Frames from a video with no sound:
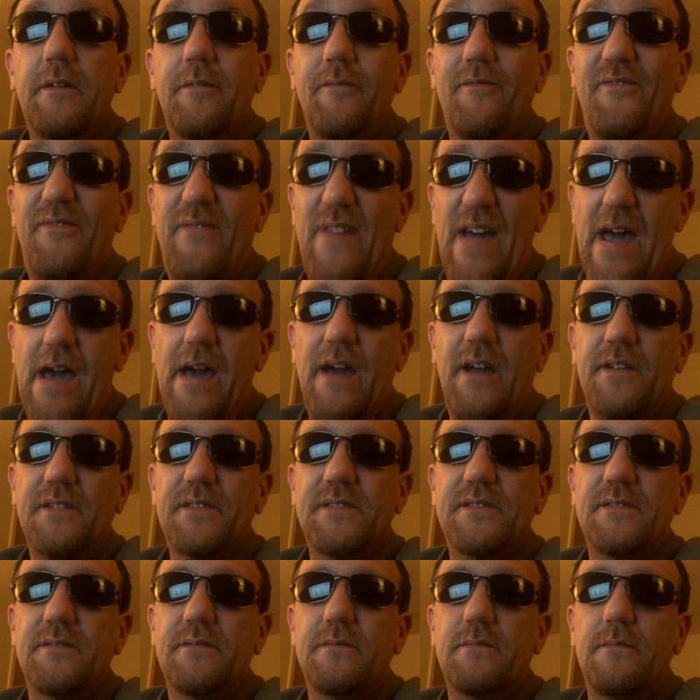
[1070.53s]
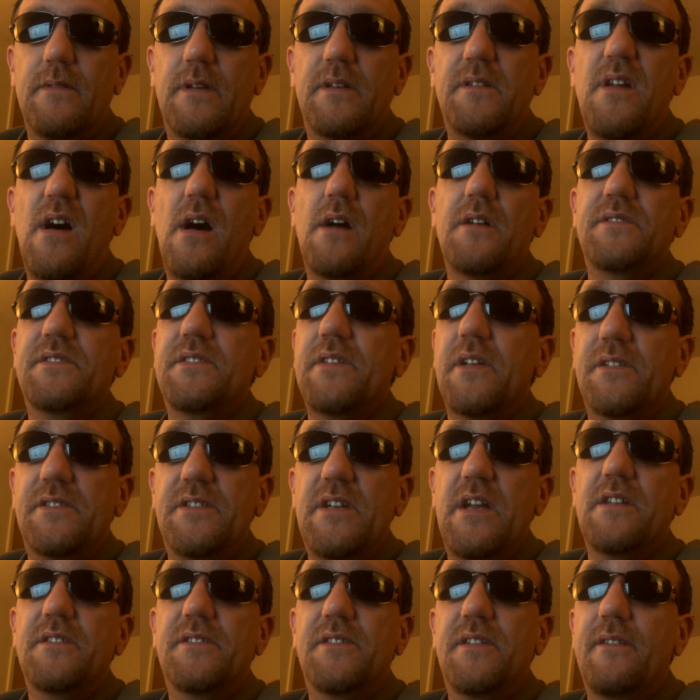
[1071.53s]
facts and not
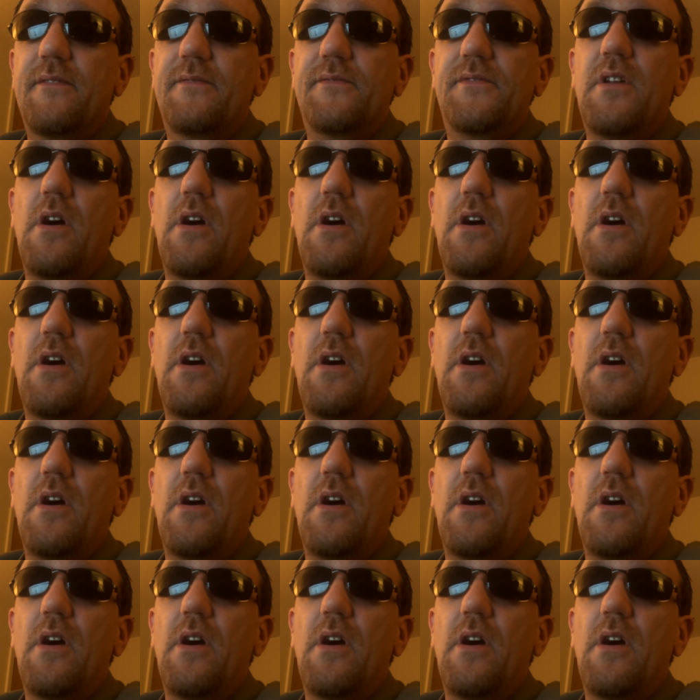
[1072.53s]
suggestive